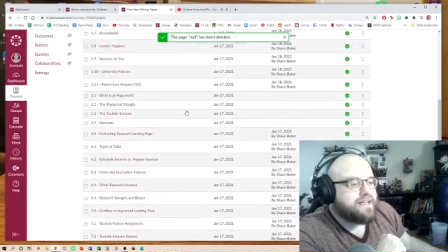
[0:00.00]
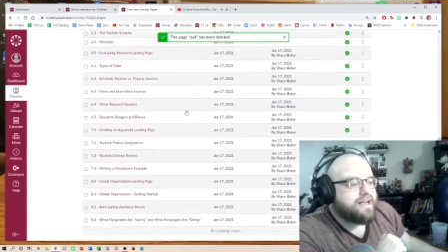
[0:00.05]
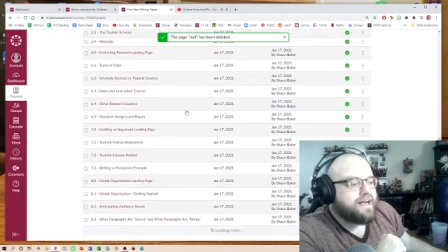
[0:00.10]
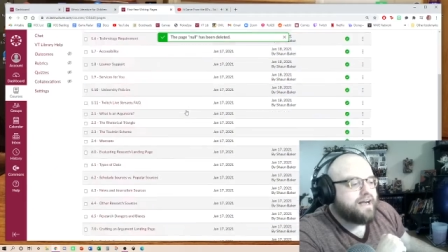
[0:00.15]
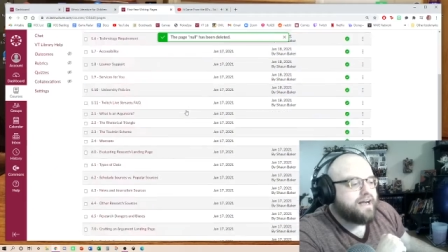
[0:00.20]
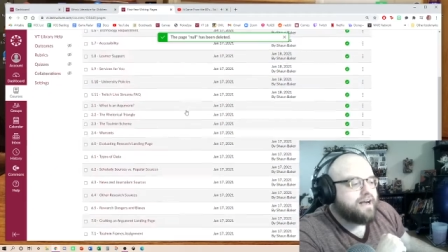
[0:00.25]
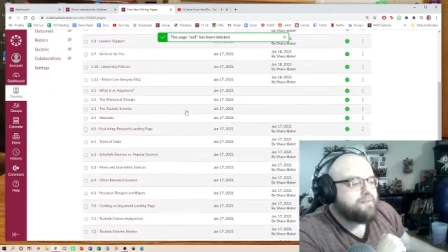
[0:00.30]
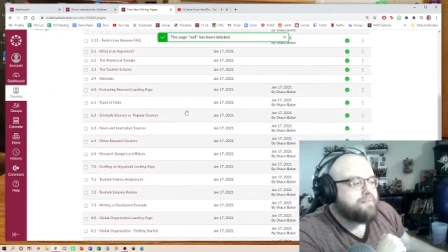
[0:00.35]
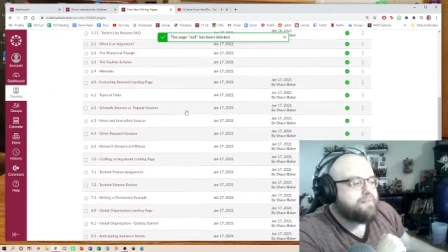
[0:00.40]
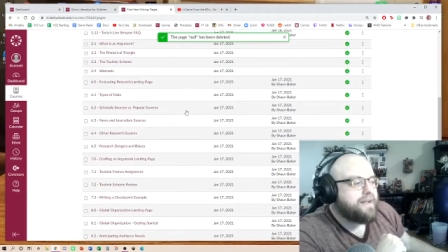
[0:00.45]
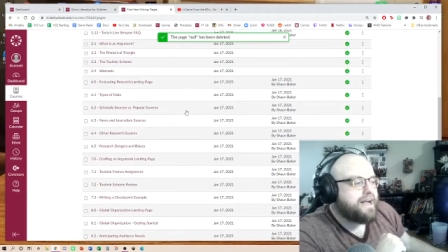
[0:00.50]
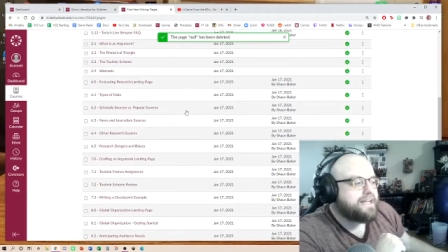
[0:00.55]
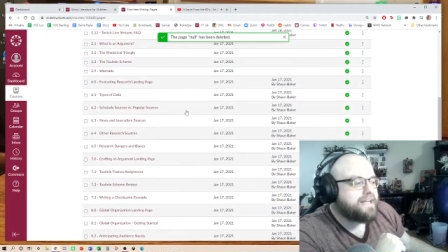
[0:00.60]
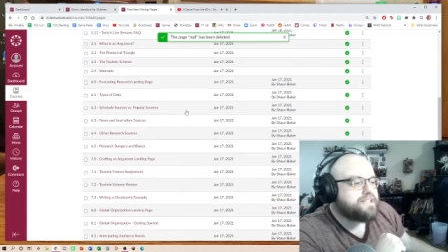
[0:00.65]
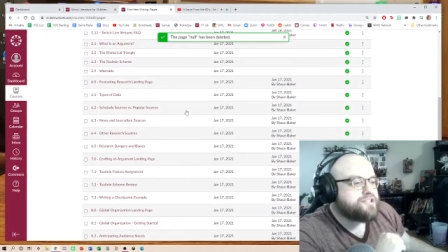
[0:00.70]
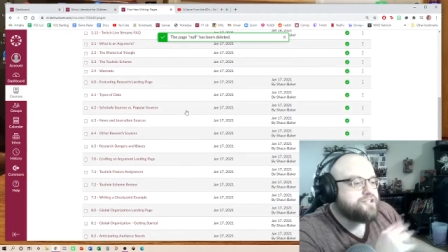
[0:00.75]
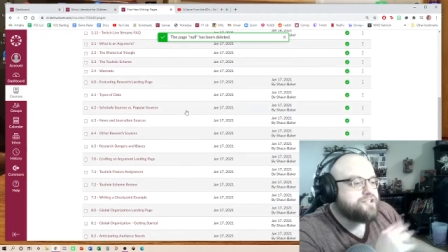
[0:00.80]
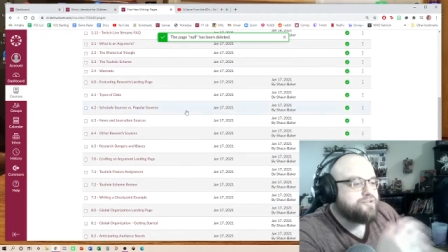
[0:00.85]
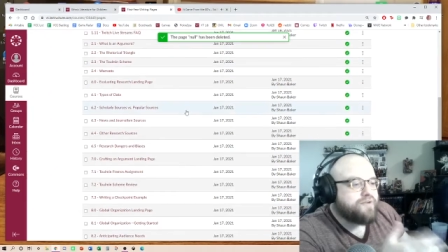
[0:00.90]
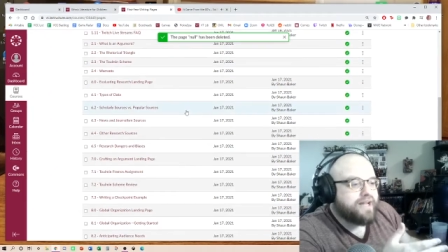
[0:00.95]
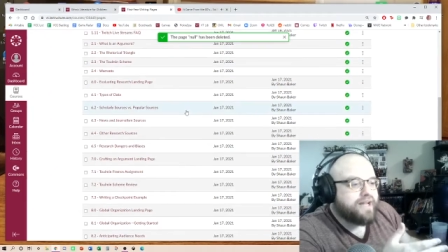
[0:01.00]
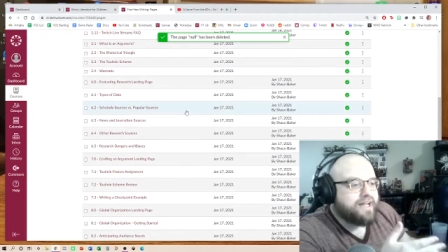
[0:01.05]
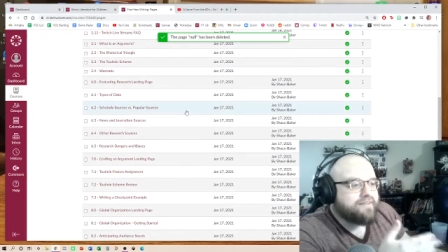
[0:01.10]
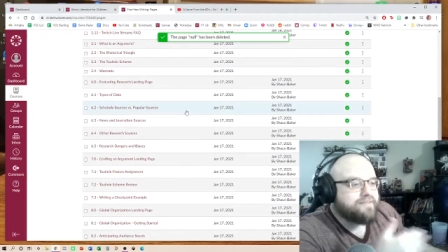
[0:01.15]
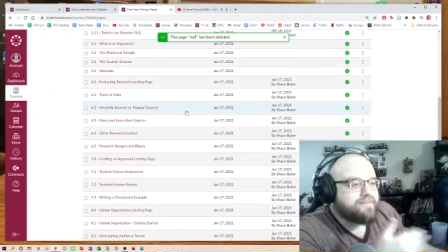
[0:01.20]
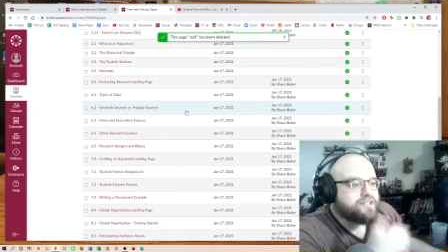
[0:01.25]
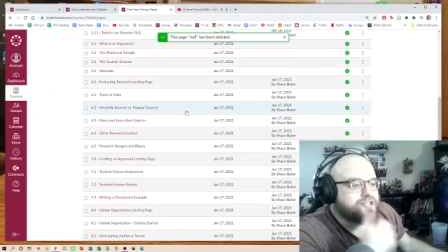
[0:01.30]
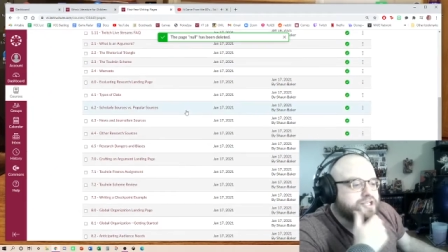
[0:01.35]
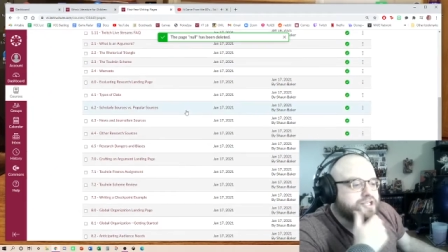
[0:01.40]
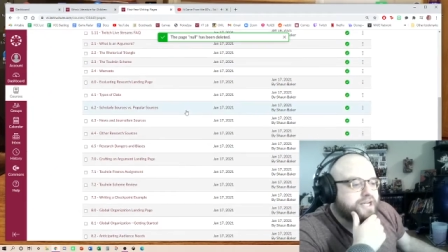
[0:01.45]
I do have
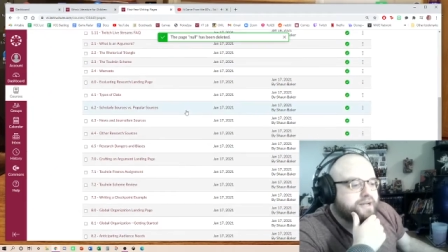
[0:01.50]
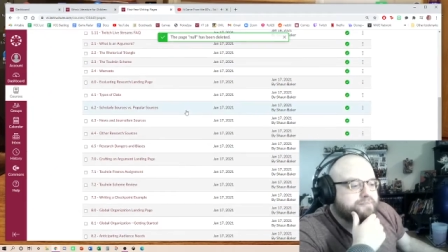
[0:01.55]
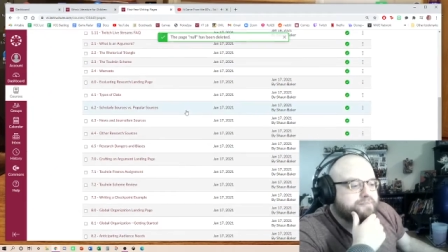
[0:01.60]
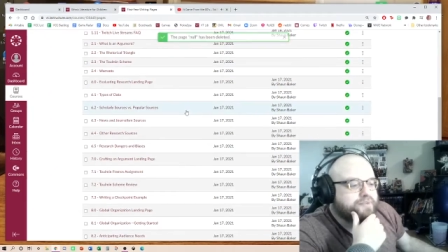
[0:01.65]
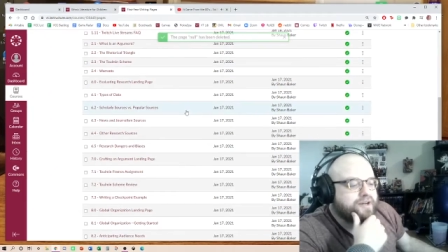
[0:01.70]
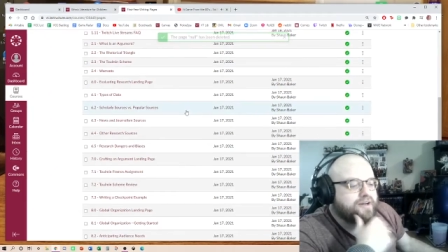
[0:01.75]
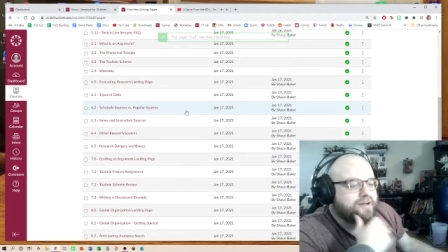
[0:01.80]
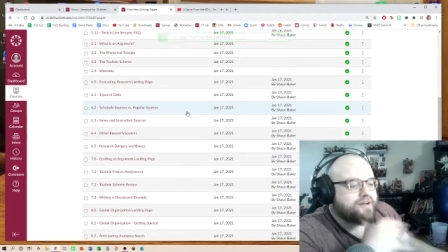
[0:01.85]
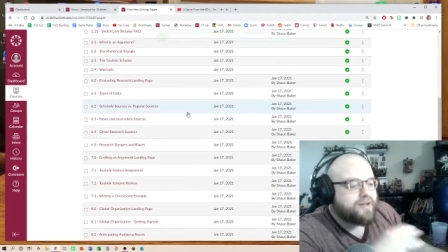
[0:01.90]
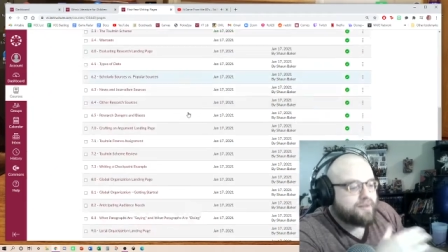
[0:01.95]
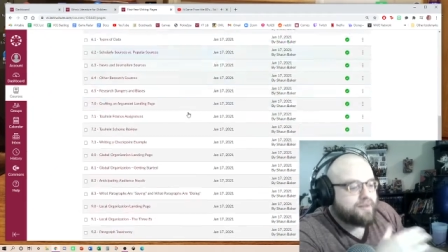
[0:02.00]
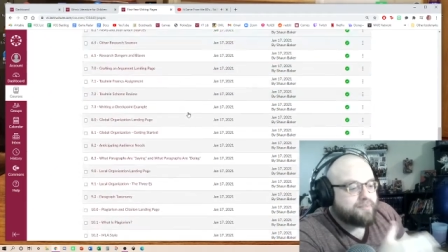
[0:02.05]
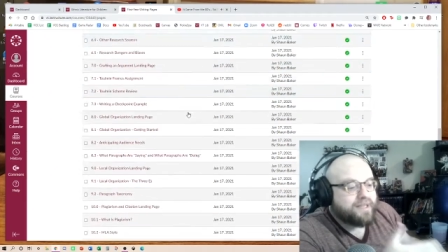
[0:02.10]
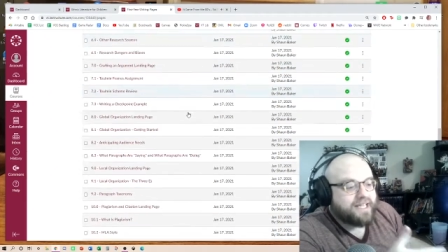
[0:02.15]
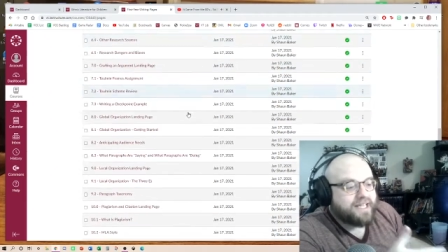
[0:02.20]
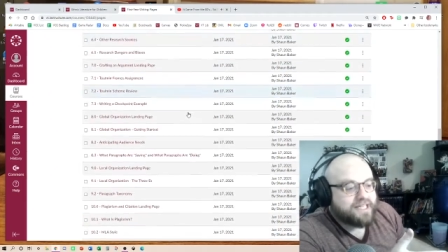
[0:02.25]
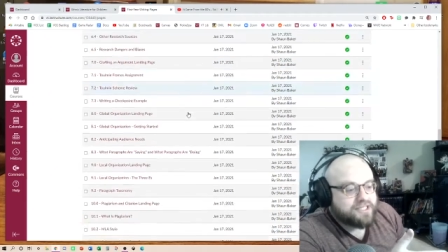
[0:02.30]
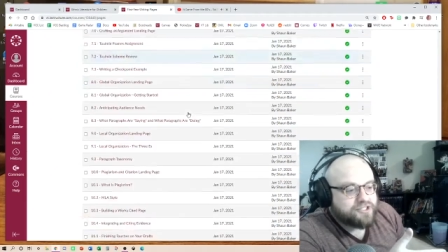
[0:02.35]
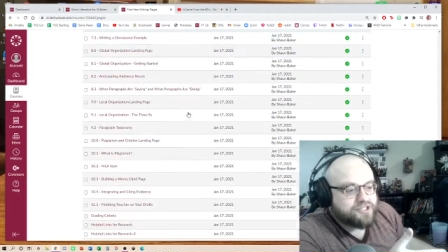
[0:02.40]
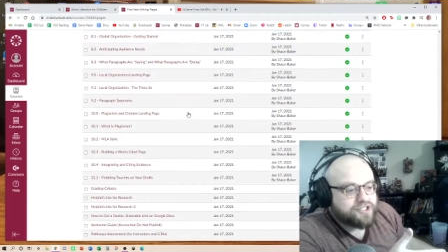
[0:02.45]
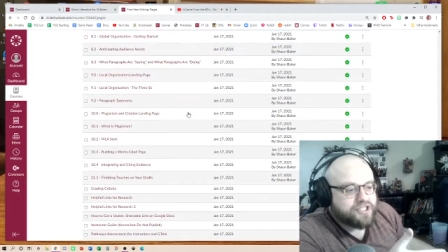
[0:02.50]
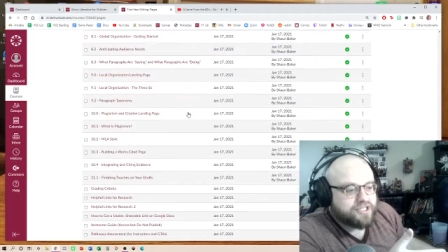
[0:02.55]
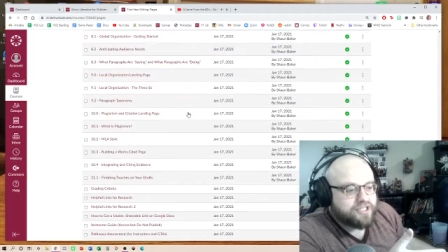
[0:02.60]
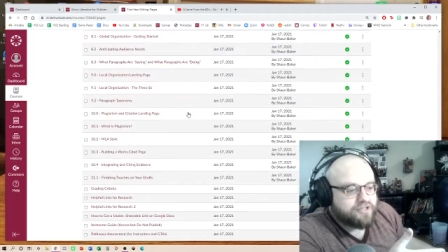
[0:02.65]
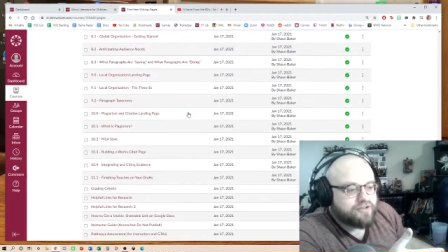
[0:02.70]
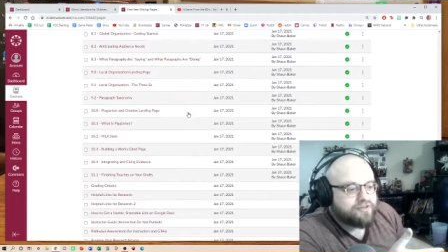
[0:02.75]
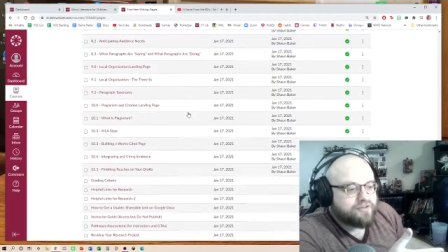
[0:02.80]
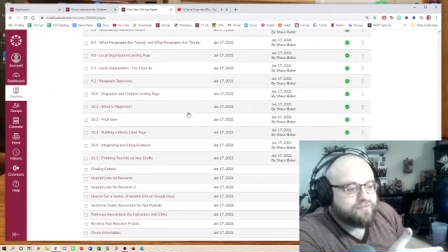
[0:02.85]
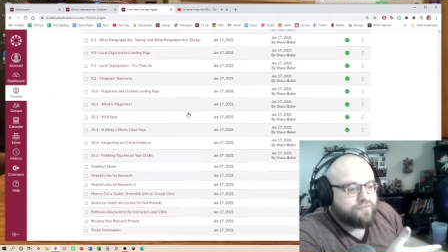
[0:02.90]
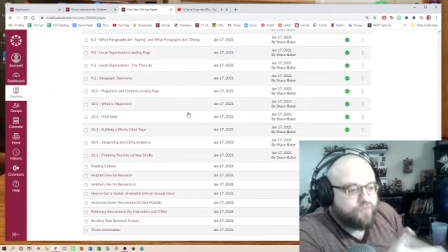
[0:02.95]
a page
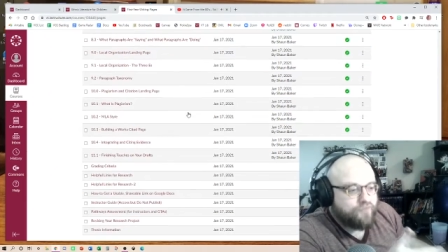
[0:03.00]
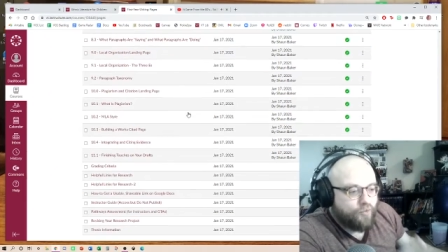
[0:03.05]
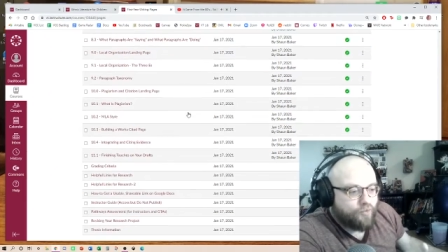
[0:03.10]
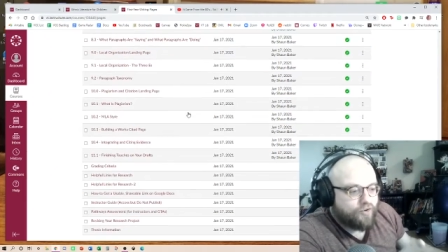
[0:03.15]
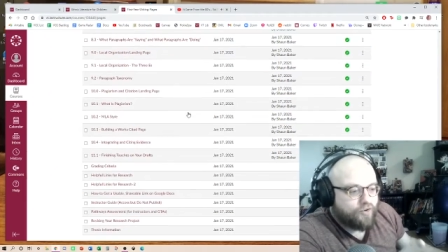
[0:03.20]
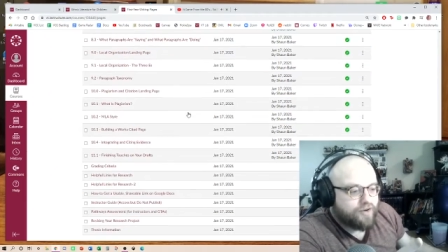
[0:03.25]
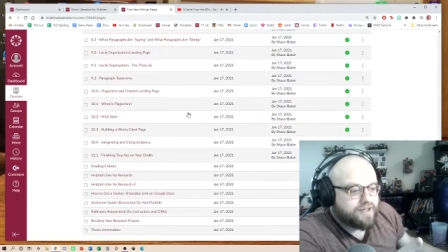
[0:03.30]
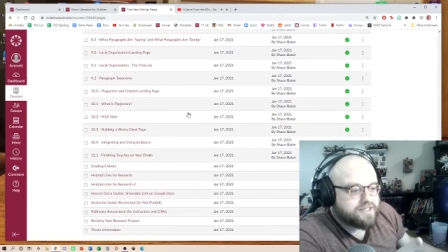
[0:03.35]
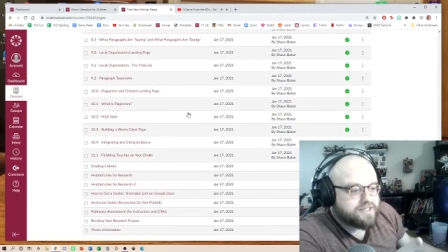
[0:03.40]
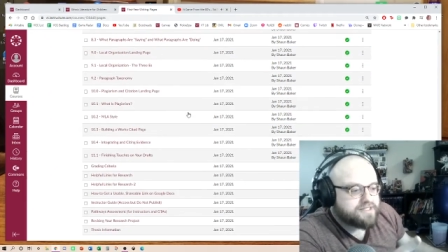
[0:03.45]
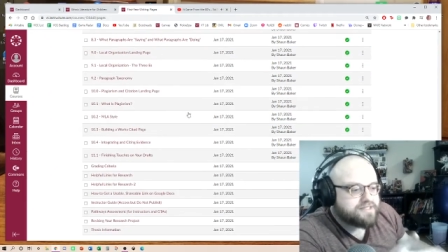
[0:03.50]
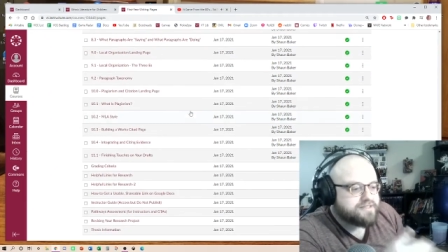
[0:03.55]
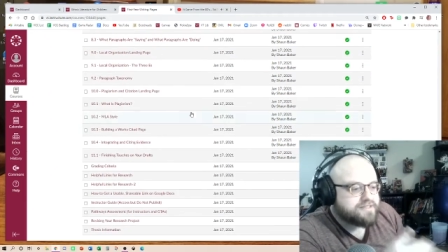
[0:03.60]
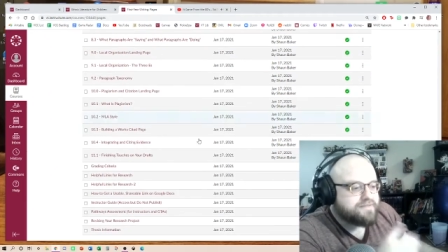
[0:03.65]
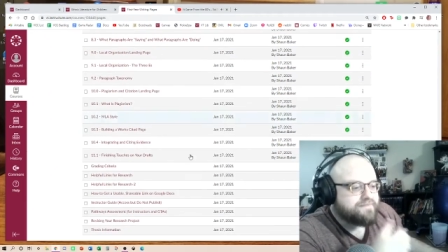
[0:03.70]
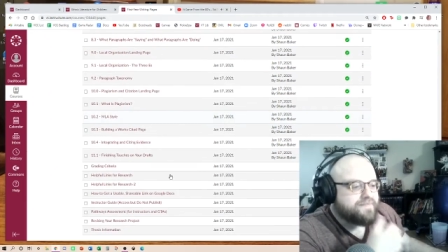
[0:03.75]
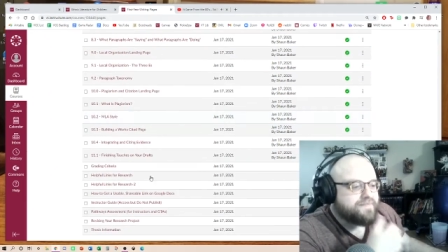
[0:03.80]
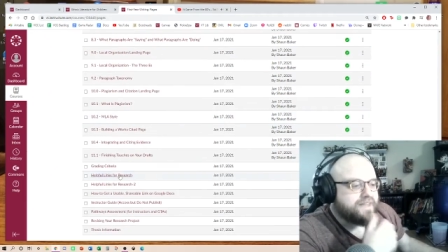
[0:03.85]
here for us